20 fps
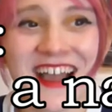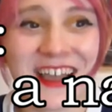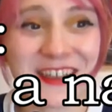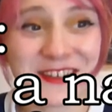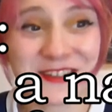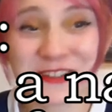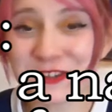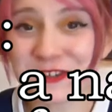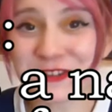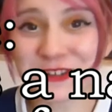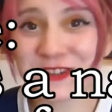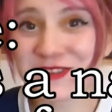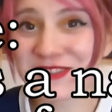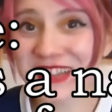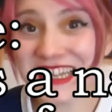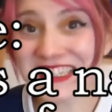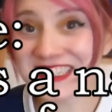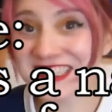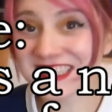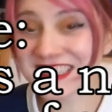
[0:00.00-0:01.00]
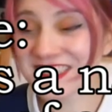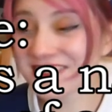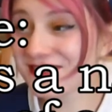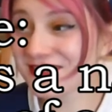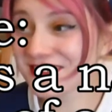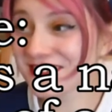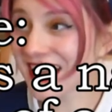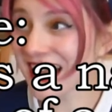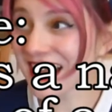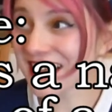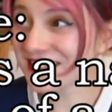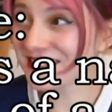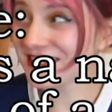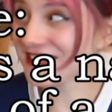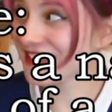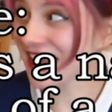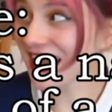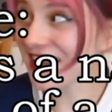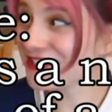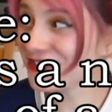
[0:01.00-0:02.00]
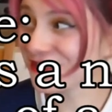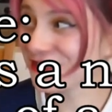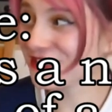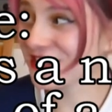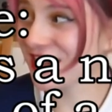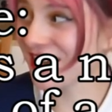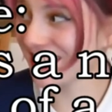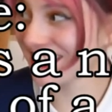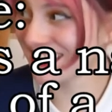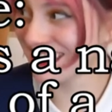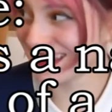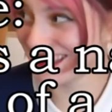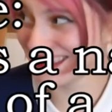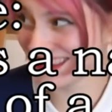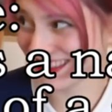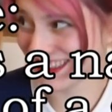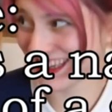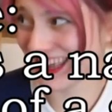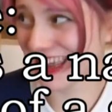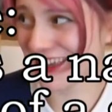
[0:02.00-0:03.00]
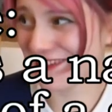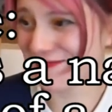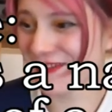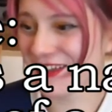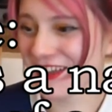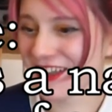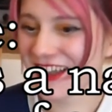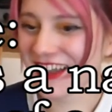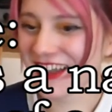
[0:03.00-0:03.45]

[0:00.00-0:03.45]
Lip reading: I don't know if that's even an actual Chinese name.